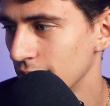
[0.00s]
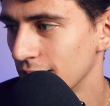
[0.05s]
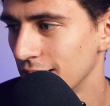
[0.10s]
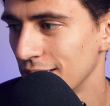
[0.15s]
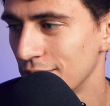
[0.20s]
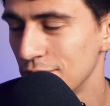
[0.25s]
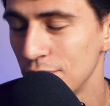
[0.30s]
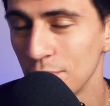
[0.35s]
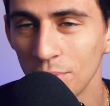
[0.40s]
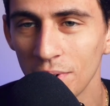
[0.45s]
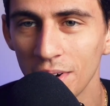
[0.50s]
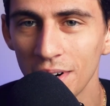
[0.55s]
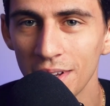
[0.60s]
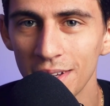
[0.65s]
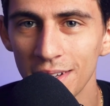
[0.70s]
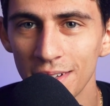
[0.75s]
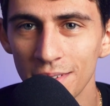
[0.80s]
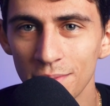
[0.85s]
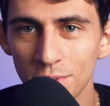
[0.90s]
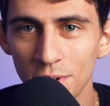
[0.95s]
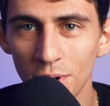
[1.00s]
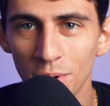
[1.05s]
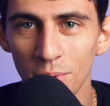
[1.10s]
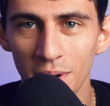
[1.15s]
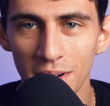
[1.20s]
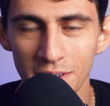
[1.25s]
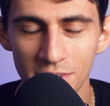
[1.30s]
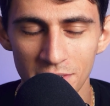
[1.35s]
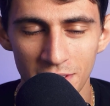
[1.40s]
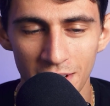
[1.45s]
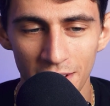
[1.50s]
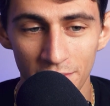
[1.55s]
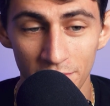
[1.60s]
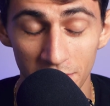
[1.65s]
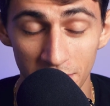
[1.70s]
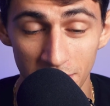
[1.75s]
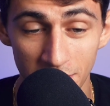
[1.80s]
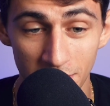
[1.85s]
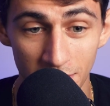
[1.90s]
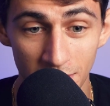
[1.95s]
If you want to go watch the
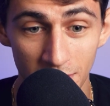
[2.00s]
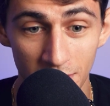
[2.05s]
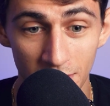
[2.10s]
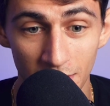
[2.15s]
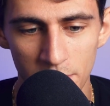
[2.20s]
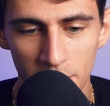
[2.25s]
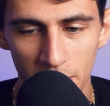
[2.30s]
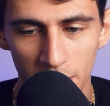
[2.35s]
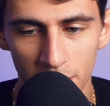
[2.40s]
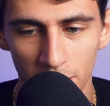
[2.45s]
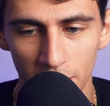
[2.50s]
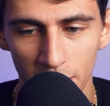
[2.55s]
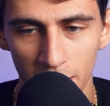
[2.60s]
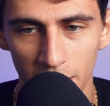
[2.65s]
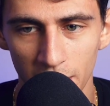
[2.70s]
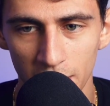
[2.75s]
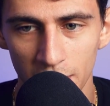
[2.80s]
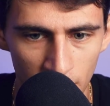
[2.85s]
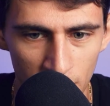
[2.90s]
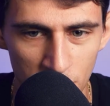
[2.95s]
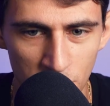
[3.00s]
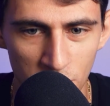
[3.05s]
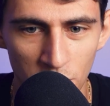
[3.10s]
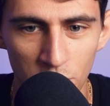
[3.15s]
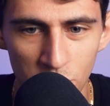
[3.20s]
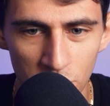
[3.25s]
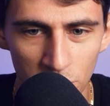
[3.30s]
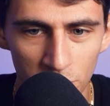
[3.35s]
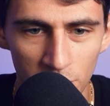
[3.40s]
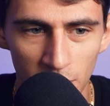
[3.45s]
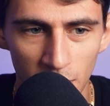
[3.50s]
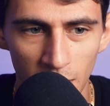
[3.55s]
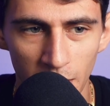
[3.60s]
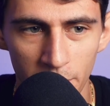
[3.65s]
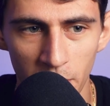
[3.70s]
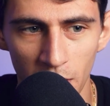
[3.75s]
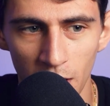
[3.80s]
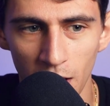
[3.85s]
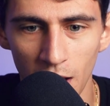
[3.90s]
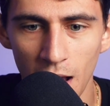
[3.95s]
Netflix documentary, The Social
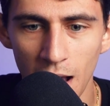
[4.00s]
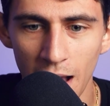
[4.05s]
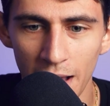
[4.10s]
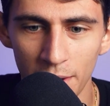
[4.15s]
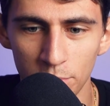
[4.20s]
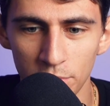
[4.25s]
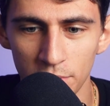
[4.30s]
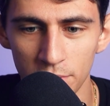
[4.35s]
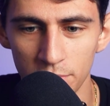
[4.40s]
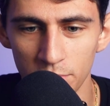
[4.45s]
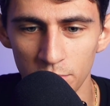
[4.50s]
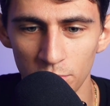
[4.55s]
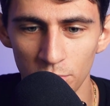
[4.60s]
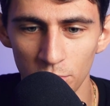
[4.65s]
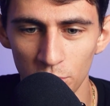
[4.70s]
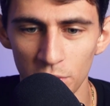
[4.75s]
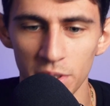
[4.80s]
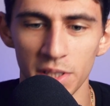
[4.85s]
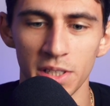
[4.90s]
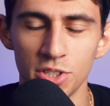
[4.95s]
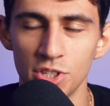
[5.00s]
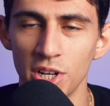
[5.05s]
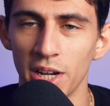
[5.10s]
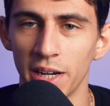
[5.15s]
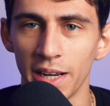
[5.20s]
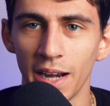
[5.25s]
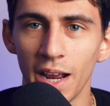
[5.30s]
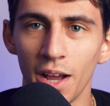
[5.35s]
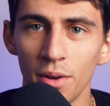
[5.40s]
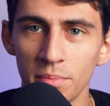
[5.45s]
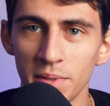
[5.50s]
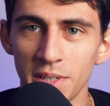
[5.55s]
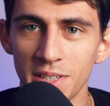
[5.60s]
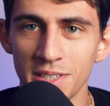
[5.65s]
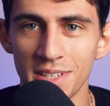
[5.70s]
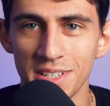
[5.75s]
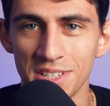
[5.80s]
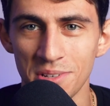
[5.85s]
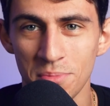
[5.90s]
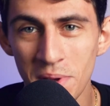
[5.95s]
Dilemma, I would really check it out
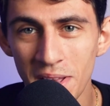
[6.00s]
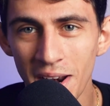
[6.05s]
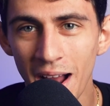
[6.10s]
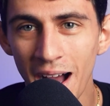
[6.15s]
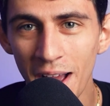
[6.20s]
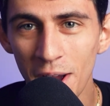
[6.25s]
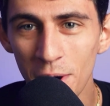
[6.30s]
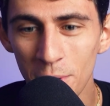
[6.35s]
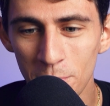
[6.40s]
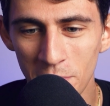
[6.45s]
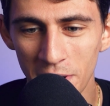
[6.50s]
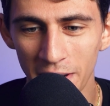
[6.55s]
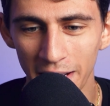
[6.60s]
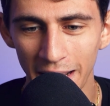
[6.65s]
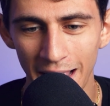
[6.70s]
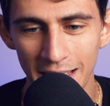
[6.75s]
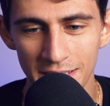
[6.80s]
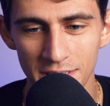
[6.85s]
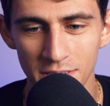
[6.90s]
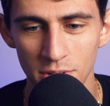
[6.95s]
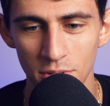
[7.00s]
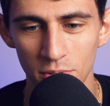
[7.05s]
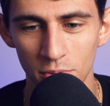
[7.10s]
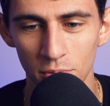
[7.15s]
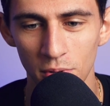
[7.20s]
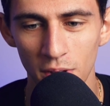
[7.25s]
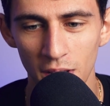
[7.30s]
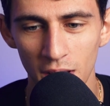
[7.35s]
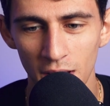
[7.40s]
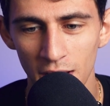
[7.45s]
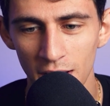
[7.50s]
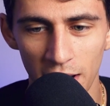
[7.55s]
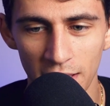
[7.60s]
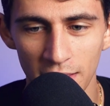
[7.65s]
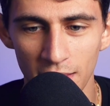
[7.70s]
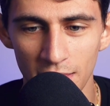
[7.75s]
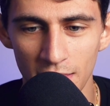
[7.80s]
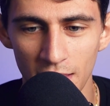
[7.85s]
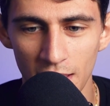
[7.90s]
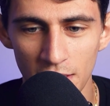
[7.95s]
because it's a bit eye opening as to the way
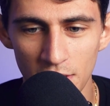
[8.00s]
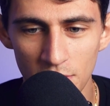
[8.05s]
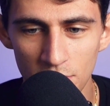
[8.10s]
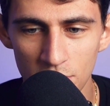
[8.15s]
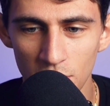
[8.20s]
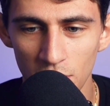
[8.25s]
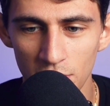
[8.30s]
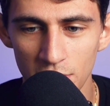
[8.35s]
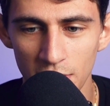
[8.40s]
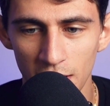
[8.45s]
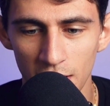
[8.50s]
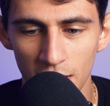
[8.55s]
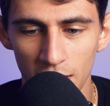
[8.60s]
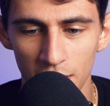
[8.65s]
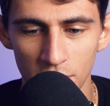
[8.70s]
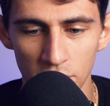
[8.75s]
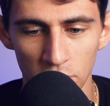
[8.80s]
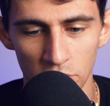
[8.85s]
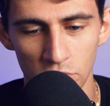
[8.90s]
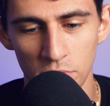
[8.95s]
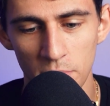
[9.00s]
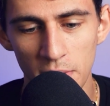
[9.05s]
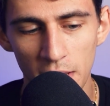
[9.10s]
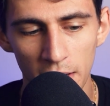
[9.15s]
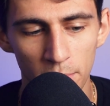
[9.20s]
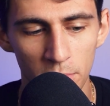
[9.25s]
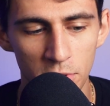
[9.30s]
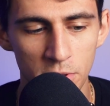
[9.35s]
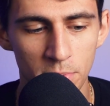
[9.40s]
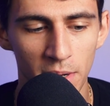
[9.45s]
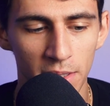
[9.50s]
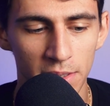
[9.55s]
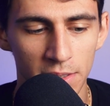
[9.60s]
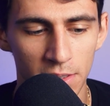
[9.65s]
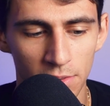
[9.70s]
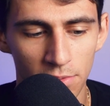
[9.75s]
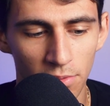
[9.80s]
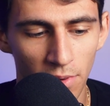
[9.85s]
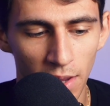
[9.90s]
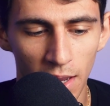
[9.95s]
that they use our data on a social media
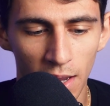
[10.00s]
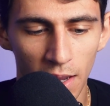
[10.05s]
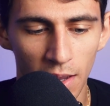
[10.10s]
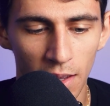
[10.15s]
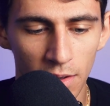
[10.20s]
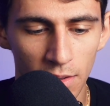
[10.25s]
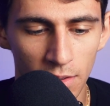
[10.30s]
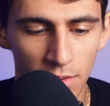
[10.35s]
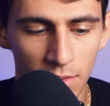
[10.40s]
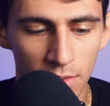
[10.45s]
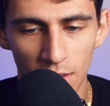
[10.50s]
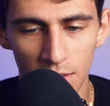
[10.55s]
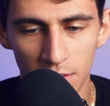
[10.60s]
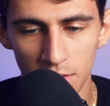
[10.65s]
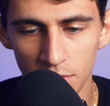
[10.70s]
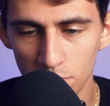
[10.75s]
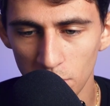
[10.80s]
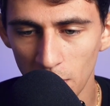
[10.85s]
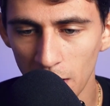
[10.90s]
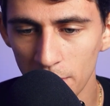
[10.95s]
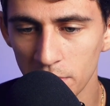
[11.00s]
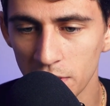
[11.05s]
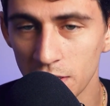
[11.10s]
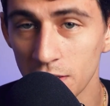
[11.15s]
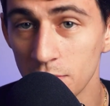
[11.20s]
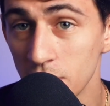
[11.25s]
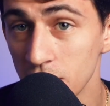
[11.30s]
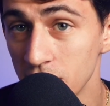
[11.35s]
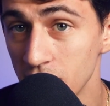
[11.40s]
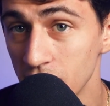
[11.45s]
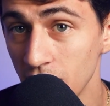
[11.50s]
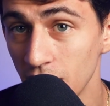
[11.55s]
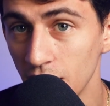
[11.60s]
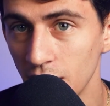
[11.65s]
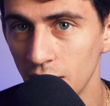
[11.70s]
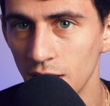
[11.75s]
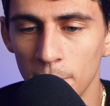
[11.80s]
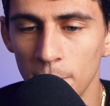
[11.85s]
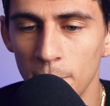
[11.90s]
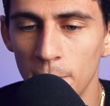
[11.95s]
perspective. And it probably can be
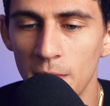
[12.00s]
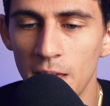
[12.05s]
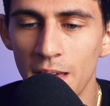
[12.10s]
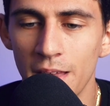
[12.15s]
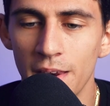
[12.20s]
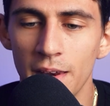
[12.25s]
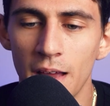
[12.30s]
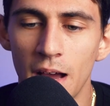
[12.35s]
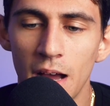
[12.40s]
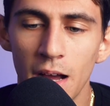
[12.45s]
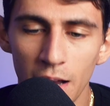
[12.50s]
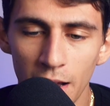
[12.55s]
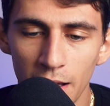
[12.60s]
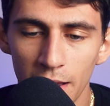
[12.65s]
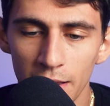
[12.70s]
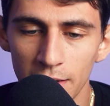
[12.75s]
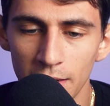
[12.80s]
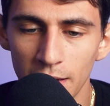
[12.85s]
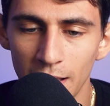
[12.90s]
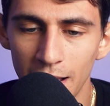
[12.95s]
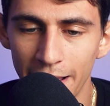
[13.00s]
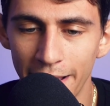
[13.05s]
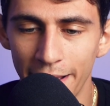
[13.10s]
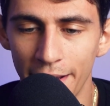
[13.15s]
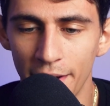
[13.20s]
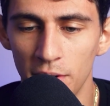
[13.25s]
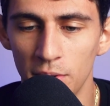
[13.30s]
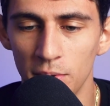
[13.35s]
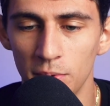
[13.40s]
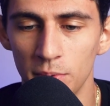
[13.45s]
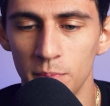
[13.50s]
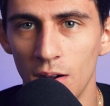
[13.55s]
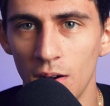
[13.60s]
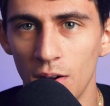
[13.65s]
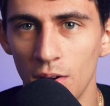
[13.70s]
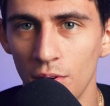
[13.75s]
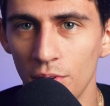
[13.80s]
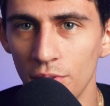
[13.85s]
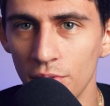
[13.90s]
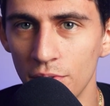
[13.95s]
seen then on how
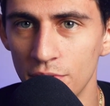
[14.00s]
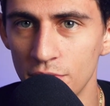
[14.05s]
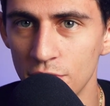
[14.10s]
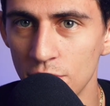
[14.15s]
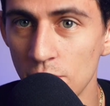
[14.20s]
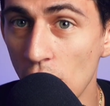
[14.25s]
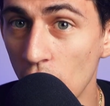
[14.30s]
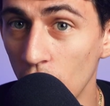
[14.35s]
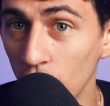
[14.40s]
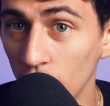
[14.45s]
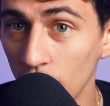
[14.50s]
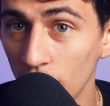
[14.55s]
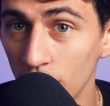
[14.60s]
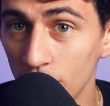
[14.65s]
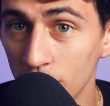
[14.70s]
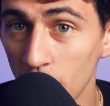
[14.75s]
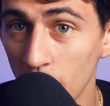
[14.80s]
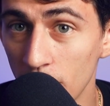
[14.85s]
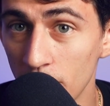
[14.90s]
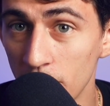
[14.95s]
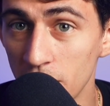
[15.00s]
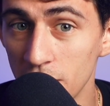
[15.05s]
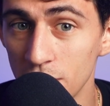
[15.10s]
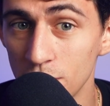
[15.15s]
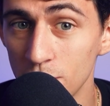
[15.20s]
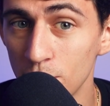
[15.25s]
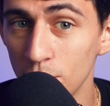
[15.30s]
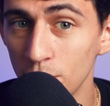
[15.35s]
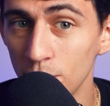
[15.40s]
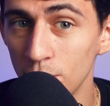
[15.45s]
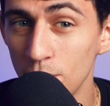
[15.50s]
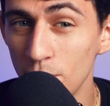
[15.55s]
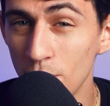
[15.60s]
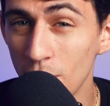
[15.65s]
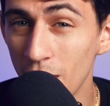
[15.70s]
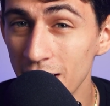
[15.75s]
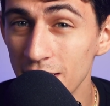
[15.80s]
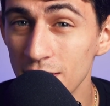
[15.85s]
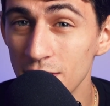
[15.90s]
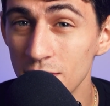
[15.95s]
all small companies
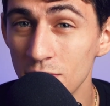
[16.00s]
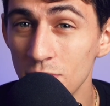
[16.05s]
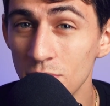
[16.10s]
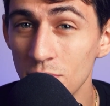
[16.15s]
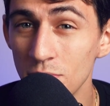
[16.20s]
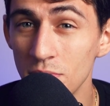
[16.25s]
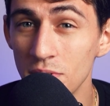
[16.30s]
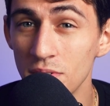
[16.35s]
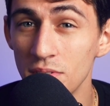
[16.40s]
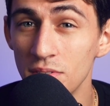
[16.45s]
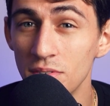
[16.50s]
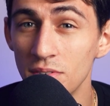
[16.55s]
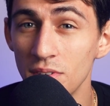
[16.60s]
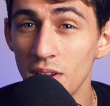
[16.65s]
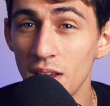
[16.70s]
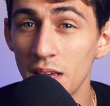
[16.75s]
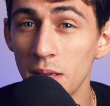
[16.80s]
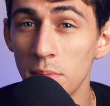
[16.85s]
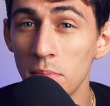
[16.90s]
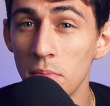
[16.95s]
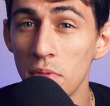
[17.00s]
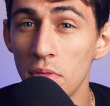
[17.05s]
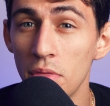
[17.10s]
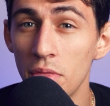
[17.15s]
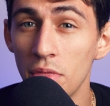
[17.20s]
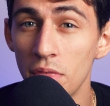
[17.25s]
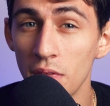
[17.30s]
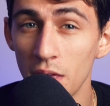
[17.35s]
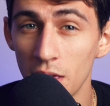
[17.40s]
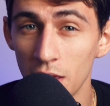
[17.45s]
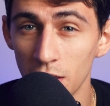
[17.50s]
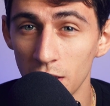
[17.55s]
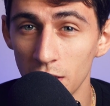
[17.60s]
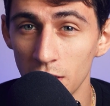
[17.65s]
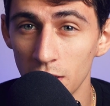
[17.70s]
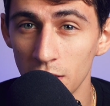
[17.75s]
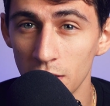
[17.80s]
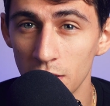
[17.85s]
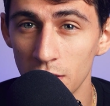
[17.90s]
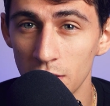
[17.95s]
might do the same
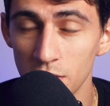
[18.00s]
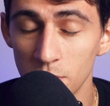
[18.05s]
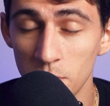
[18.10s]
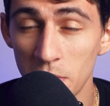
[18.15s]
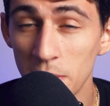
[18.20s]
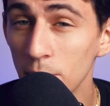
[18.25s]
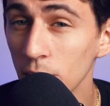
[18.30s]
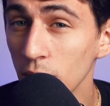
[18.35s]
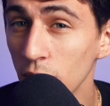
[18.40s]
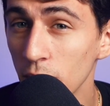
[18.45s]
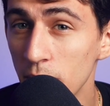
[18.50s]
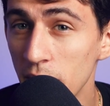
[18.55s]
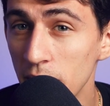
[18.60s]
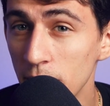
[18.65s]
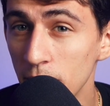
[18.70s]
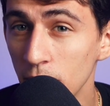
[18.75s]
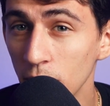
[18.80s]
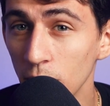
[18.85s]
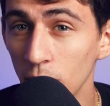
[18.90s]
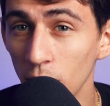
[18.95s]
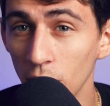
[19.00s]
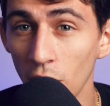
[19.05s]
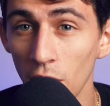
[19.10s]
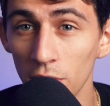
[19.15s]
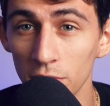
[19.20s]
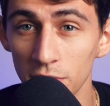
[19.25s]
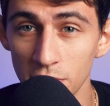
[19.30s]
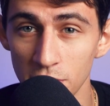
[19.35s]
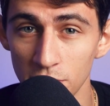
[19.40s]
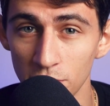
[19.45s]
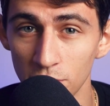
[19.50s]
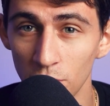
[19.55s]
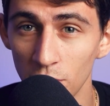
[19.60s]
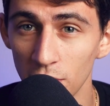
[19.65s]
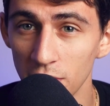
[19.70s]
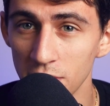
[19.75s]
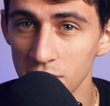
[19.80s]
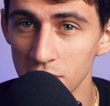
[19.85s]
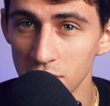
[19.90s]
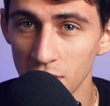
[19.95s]
thing because people are people regardless of
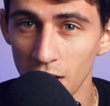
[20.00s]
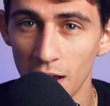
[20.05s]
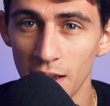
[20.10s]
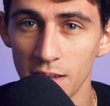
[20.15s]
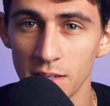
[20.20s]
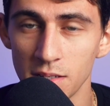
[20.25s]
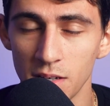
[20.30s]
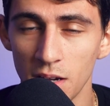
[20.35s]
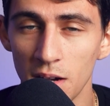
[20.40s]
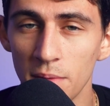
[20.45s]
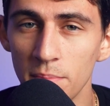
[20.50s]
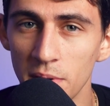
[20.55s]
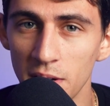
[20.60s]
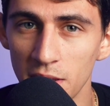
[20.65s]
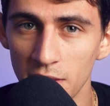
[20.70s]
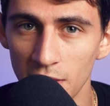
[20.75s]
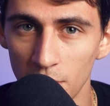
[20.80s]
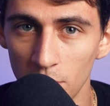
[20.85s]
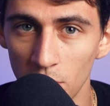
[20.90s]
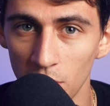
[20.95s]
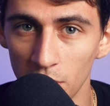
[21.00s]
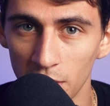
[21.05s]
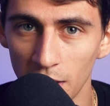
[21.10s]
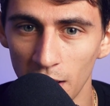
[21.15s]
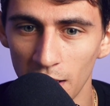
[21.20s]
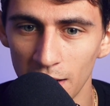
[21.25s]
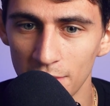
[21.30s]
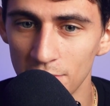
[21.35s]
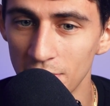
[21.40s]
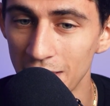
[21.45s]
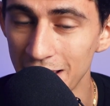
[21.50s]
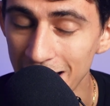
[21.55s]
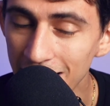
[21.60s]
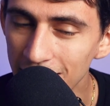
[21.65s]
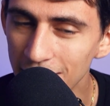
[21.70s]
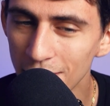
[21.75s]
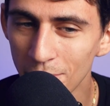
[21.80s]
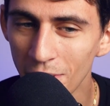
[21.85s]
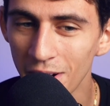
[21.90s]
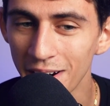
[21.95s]
what size company they work at. If they
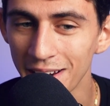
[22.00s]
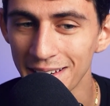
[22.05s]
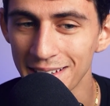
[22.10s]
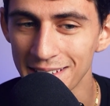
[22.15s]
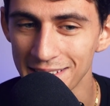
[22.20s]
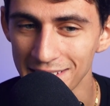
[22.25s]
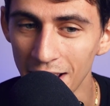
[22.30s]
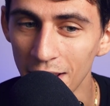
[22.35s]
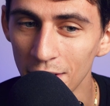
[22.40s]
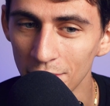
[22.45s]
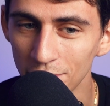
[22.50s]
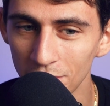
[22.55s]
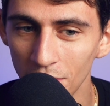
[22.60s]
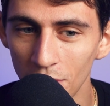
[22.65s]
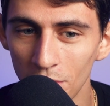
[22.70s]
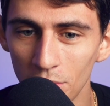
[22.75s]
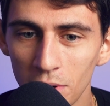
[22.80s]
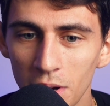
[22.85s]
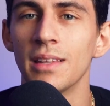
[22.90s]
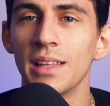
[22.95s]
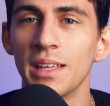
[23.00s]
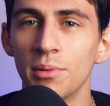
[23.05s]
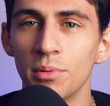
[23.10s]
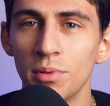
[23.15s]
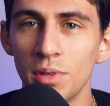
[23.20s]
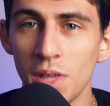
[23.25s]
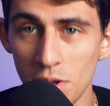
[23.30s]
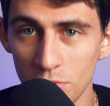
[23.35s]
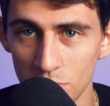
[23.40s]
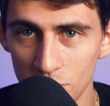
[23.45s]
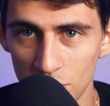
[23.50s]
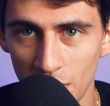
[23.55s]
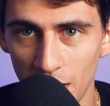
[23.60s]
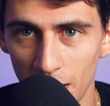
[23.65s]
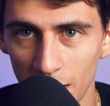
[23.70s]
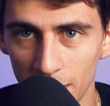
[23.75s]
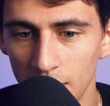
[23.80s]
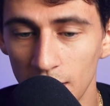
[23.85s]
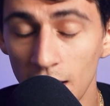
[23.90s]
need the money to stay afloat, they will use your data.